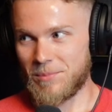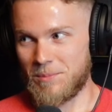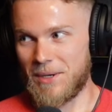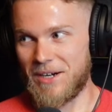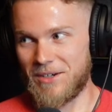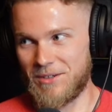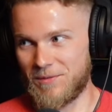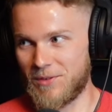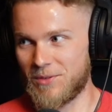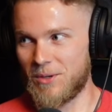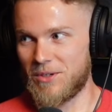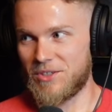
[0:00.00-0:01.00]
prepare you for
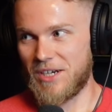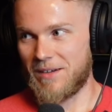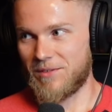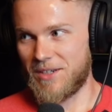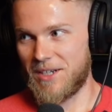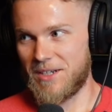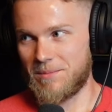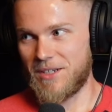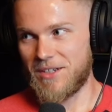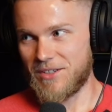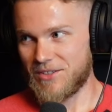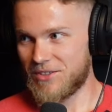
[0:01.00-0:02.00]
throwing a javelin 80
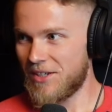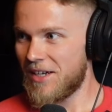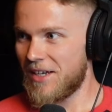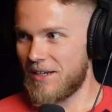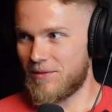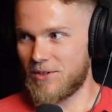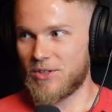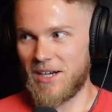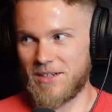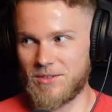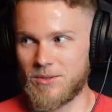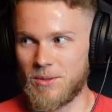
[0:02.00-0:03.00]
meters if you're
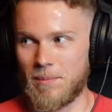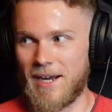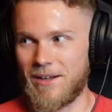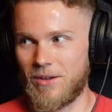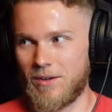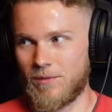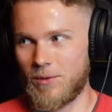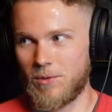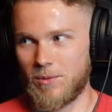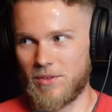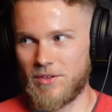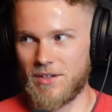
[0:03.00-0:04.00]
trying to do a pal off
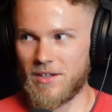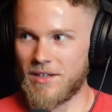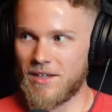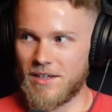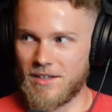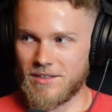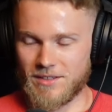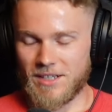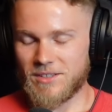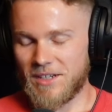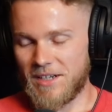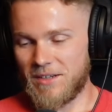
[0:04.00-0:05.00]
hold with it. Like,
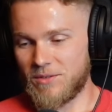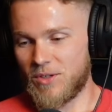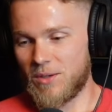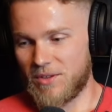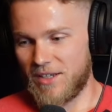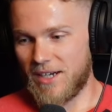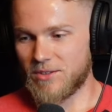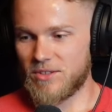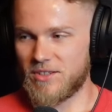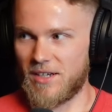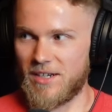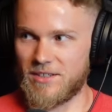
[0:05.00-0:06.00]
not saying anything's wrong with the
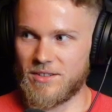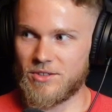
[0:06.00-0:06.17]
exercise.